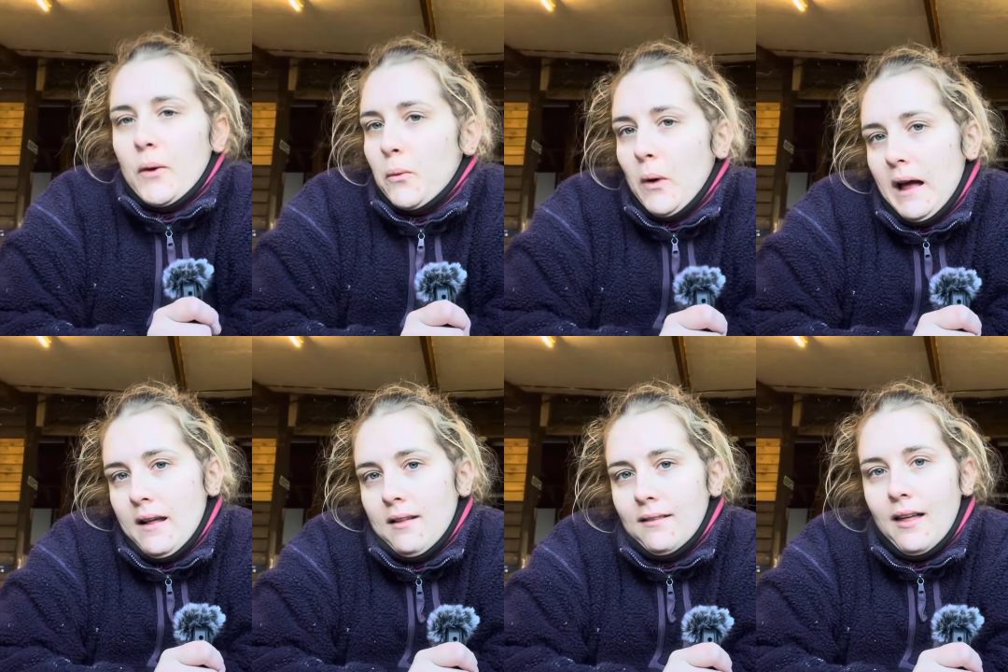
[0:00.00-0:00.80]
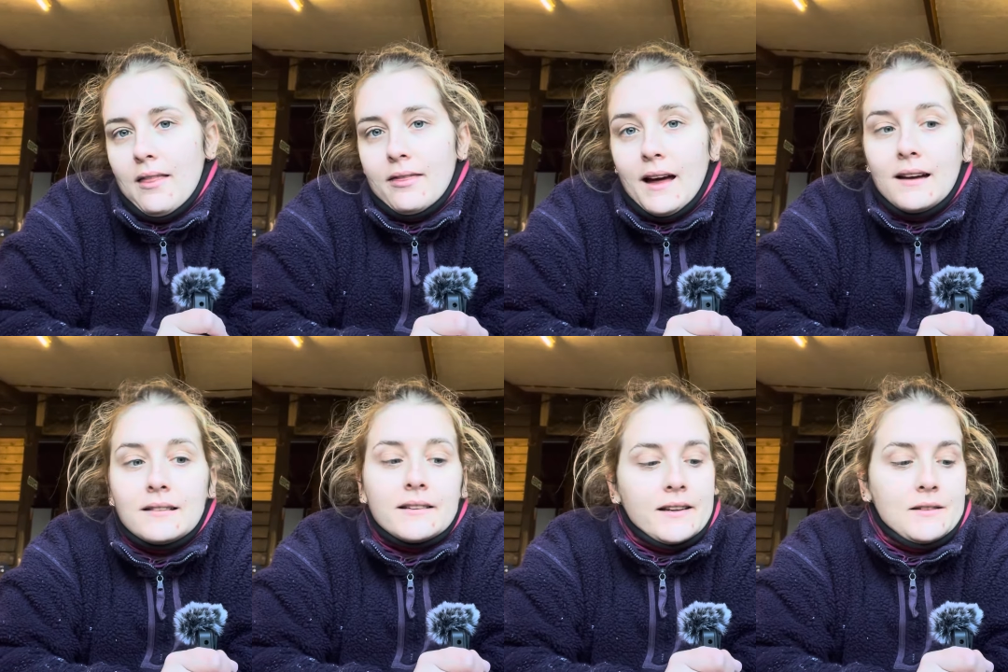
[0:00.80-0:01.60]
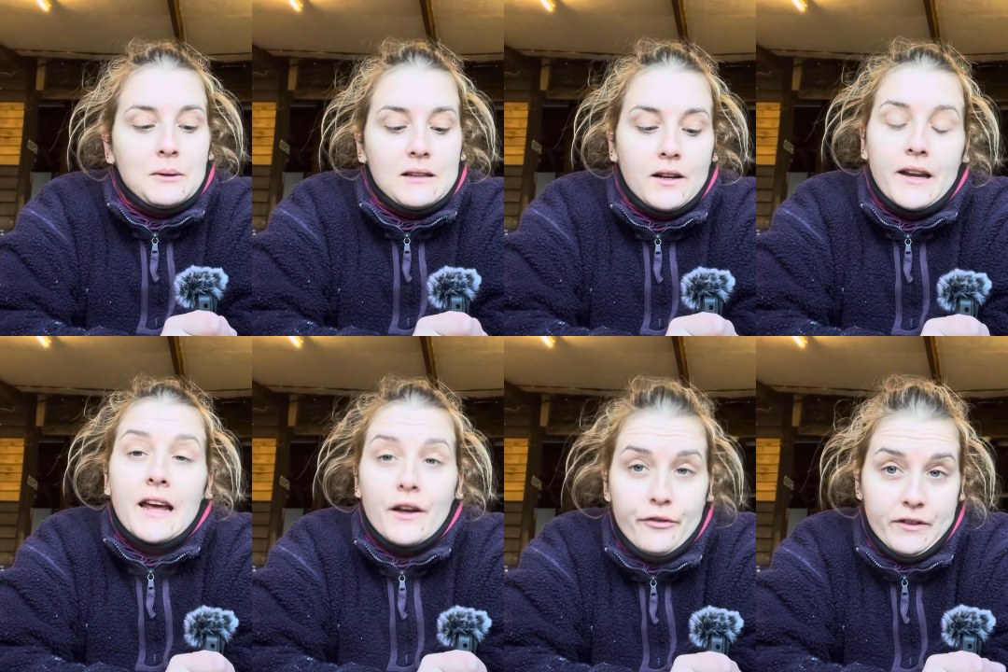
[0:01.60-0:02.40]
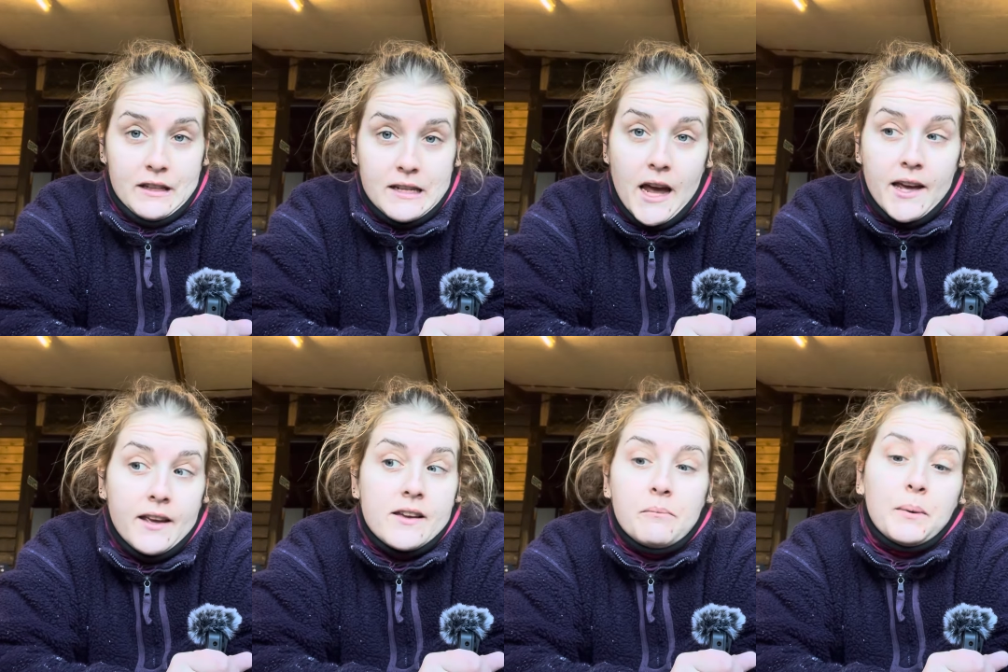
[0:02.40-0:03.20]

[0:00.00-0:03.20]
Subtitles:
Well, that is me done here for the day,